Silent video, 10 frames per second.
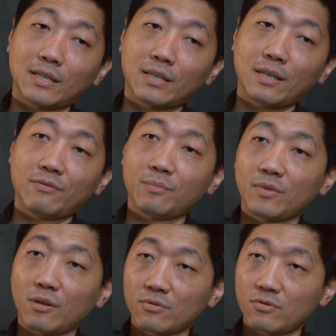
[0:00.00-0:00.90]
give them
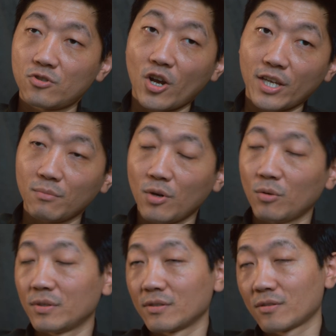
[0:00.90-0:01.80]
those shocking
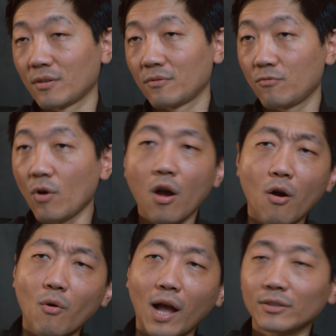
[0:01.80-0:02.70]
moments of,
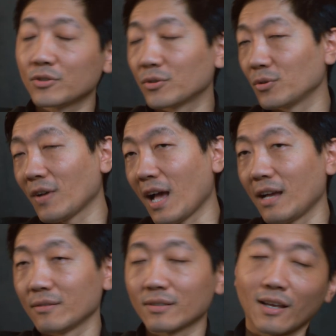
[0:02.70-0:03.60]
whoa, how did you do
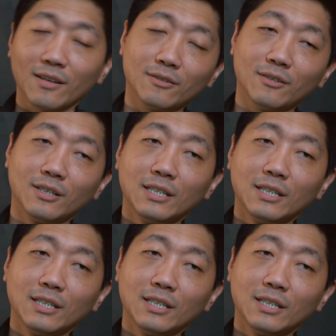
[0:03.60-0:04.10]
that? It's like, oh.